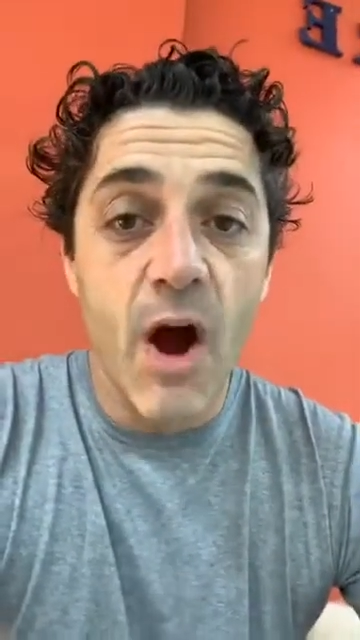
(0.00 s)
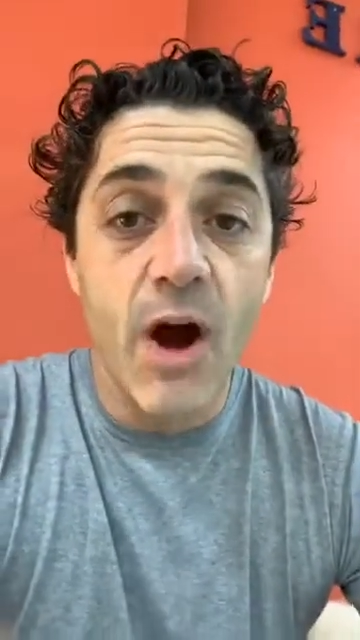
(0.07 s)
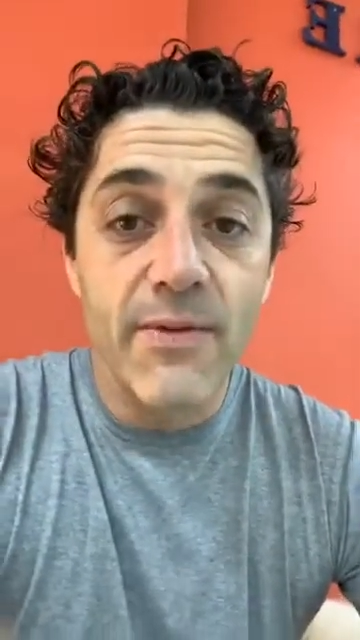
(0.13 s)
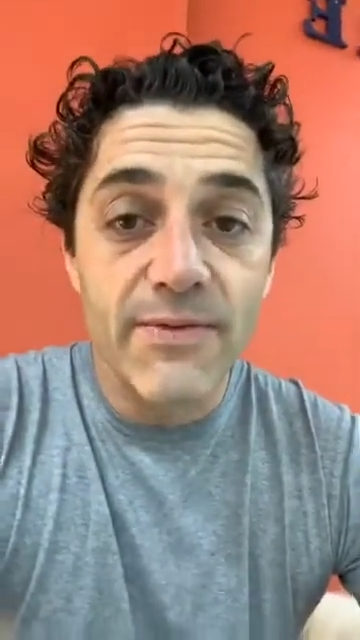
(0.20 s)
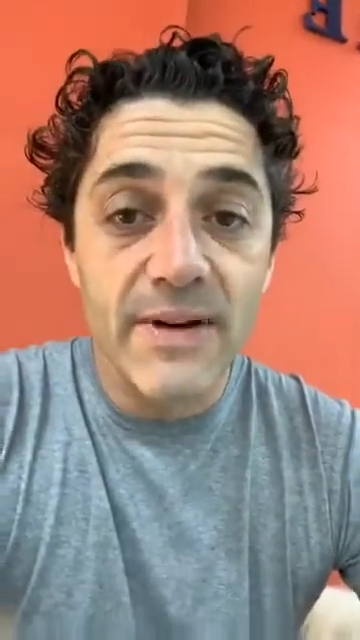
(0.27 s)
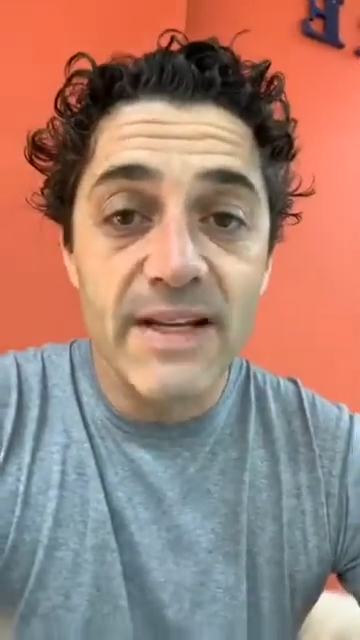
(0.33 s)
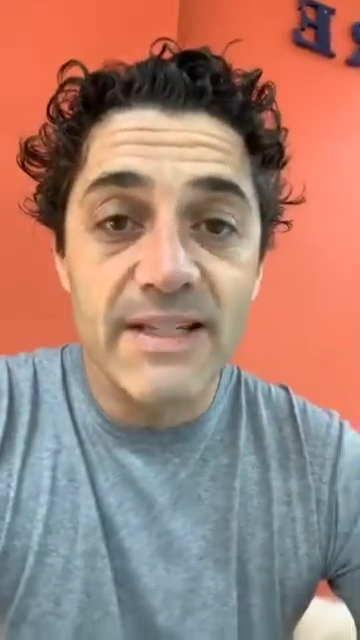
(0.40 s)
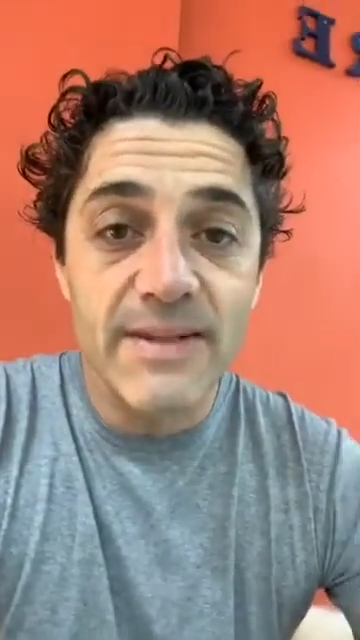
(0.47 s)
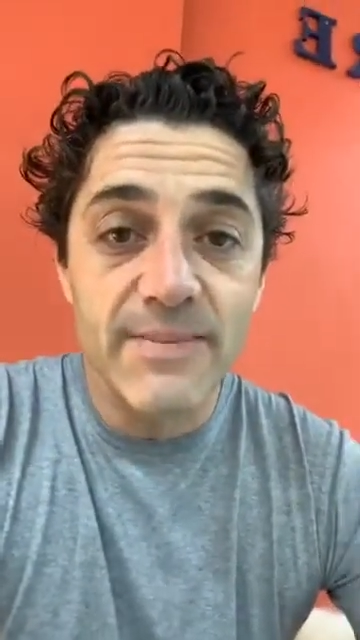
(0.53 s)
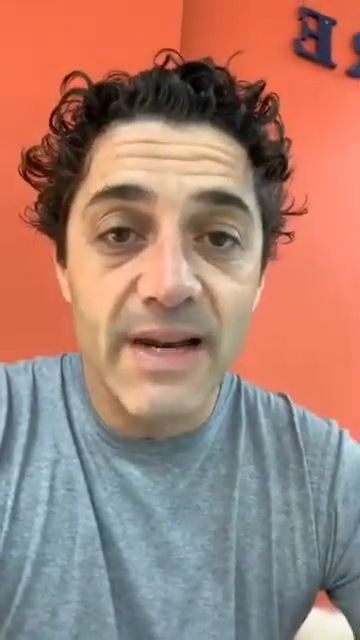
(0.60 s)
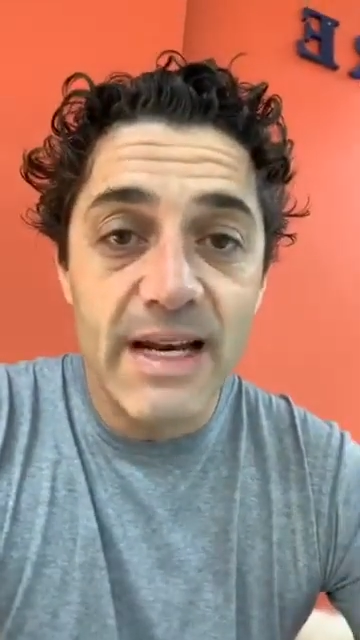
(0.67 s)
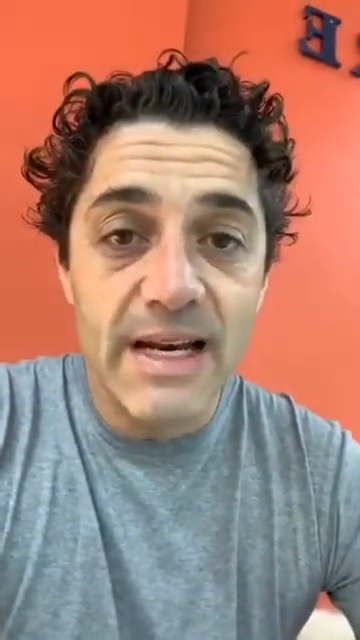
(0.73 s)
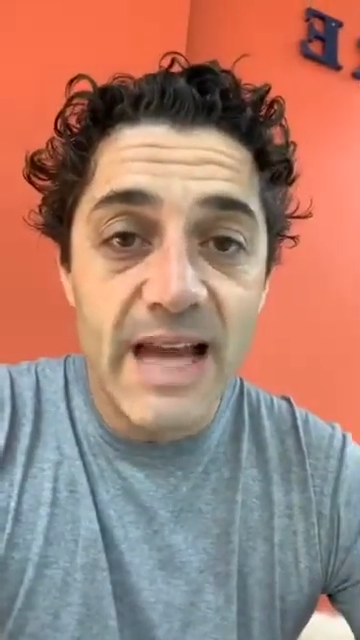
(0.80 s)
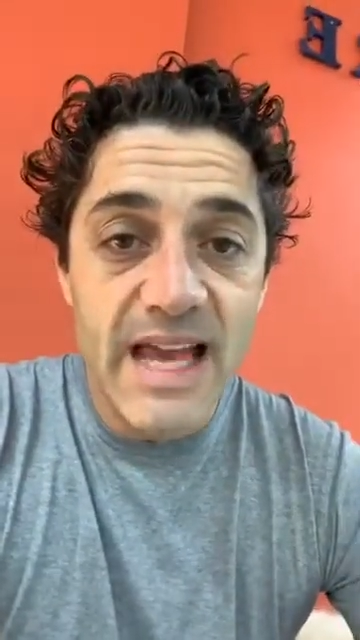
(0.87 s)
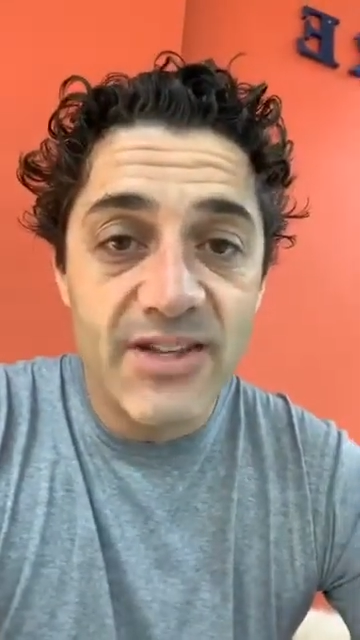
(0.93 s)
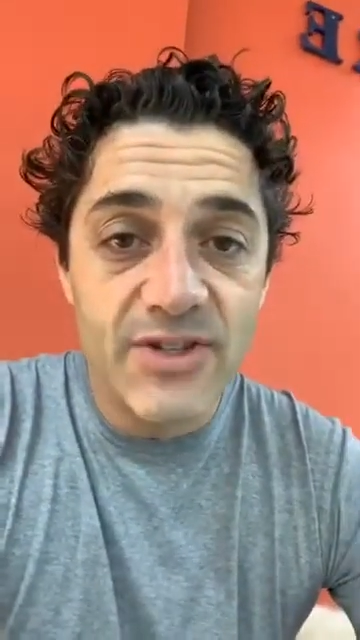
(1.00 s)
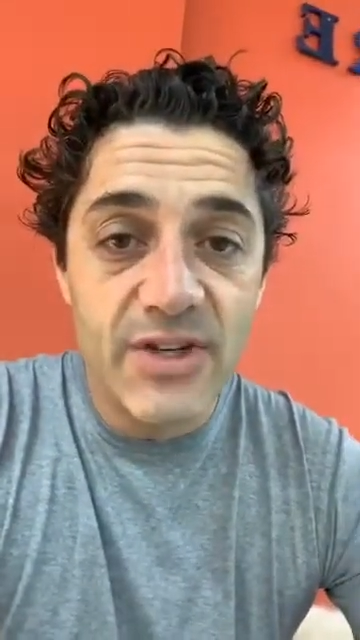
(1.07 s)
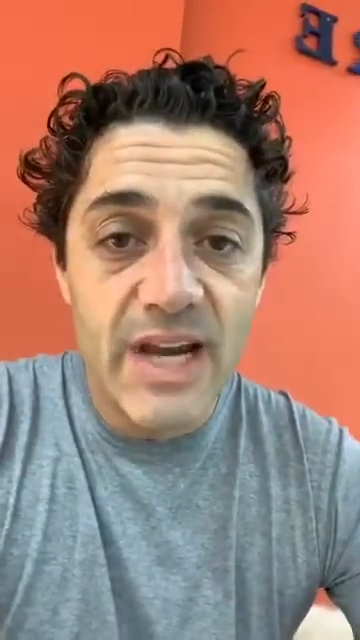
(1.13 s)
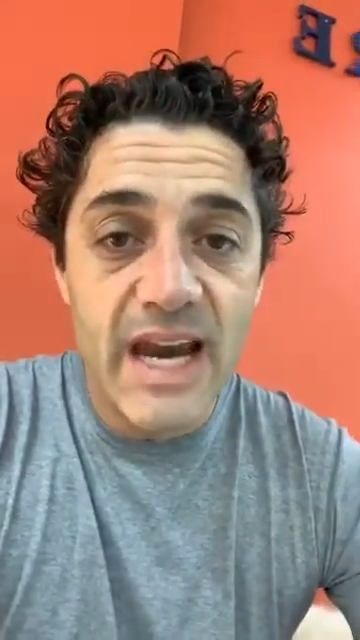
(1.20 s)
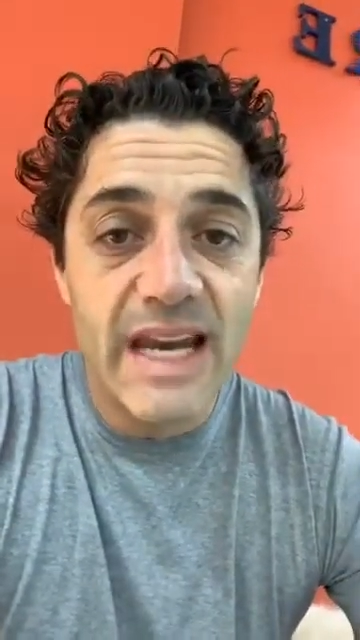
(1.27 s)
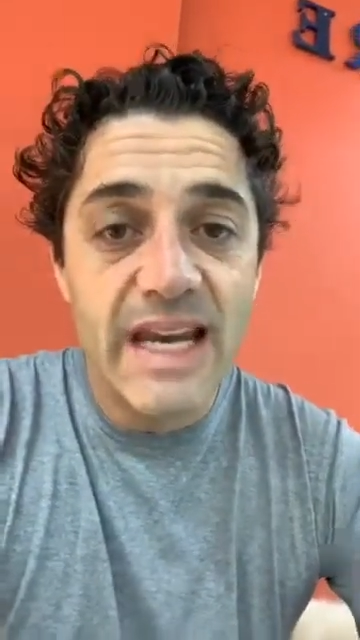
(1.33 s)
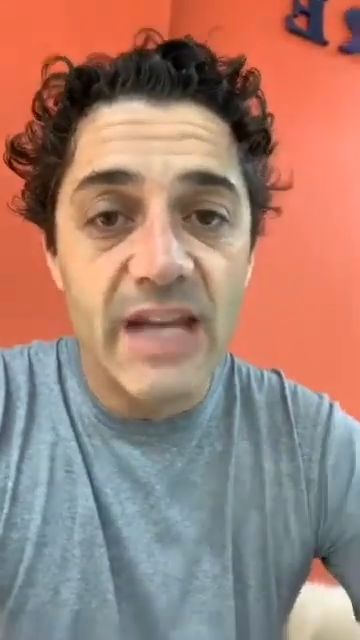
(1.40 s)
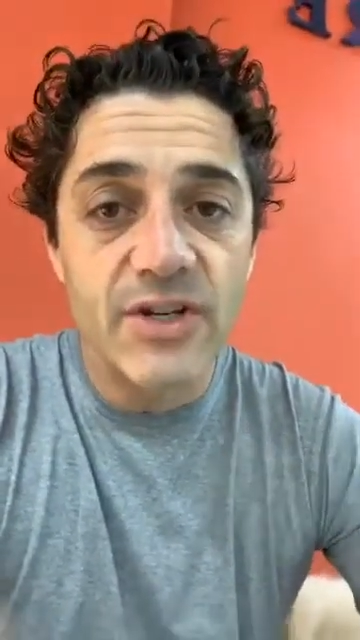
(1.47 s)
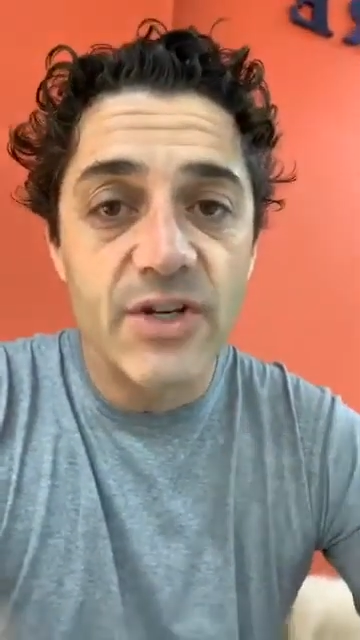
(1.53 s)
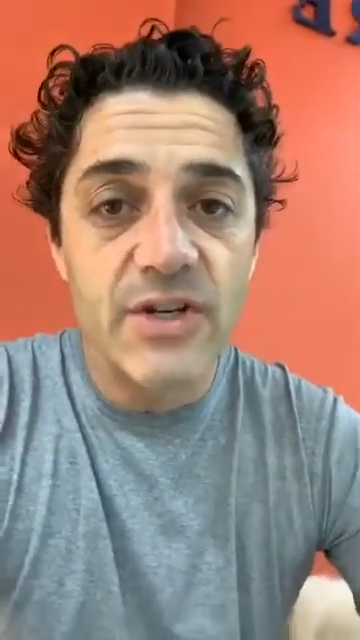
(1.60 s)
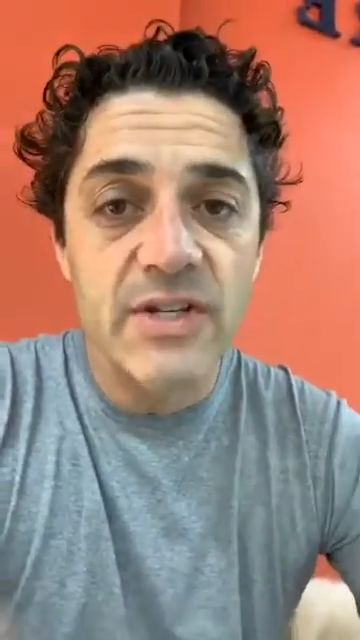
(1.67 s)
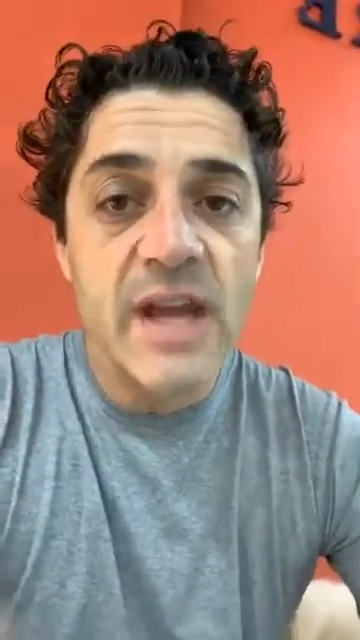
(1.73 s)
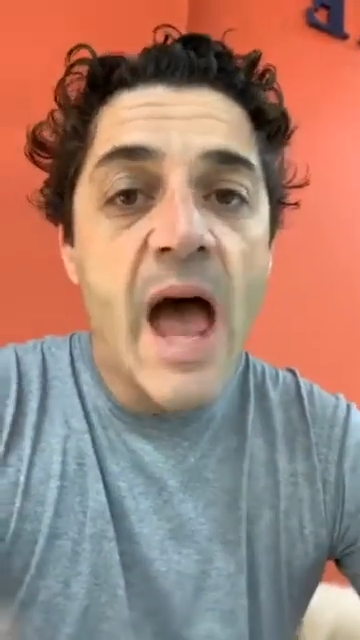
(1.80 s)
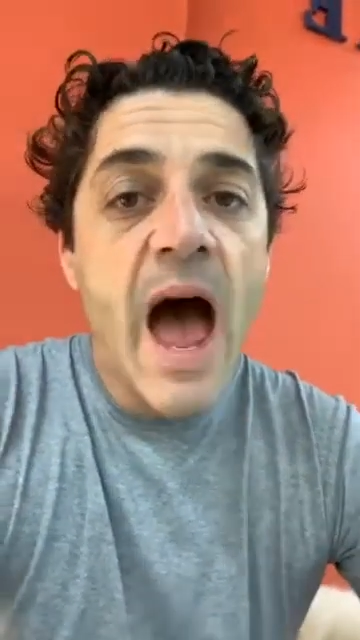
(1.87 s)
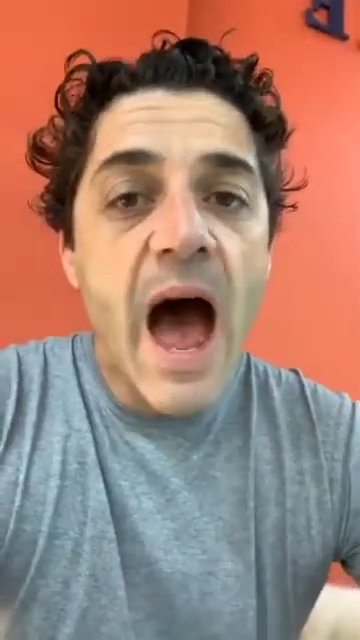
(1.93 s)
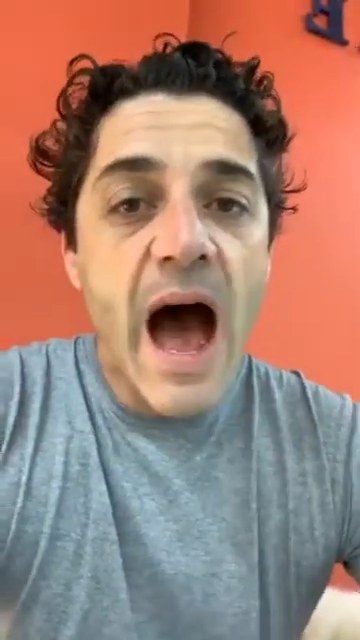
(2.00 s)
hopefully some less genetic issues,